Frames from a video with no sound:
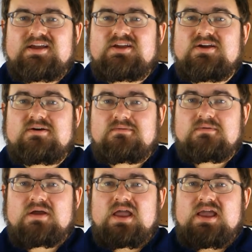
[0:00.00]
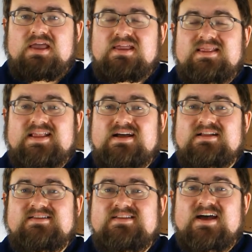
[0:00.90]
You know, in
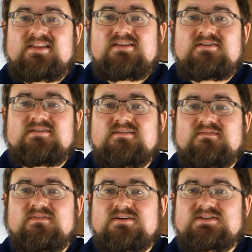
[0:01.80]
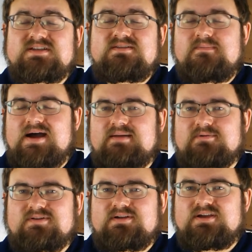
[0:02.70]
another verse in the
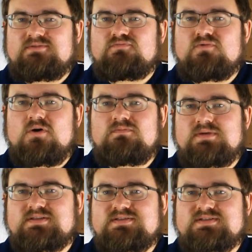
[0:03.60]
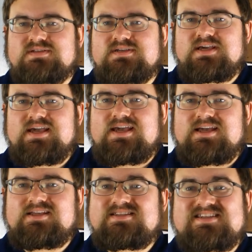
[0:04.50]
Bible, in Romans,
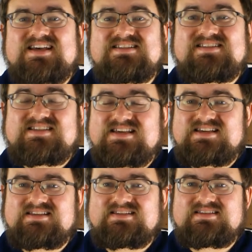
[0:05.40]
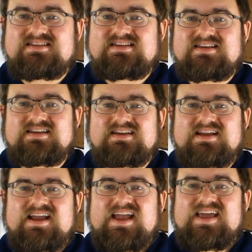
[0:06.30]
it says this
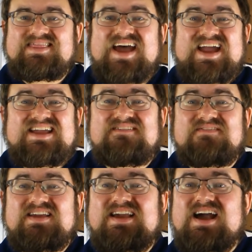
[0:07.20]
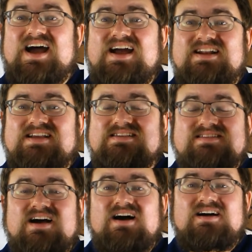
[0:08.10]
that if God is
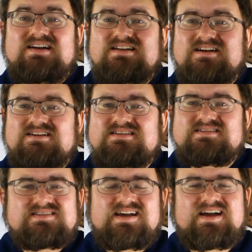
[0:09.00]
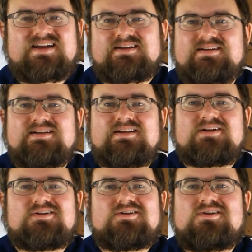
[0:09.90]
on our side,
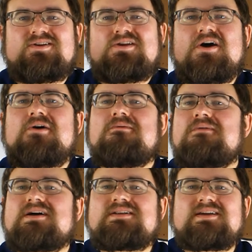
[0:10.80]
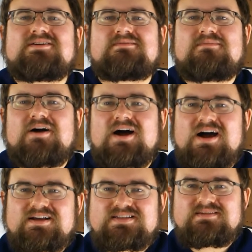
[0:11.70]
no one could
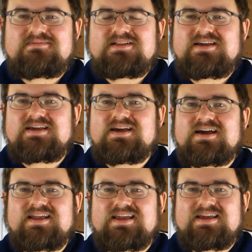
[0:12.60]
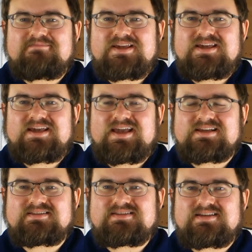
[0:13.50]
possibly be
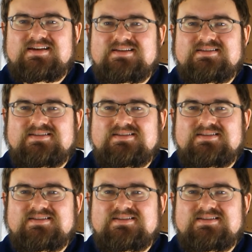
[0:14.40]
against us.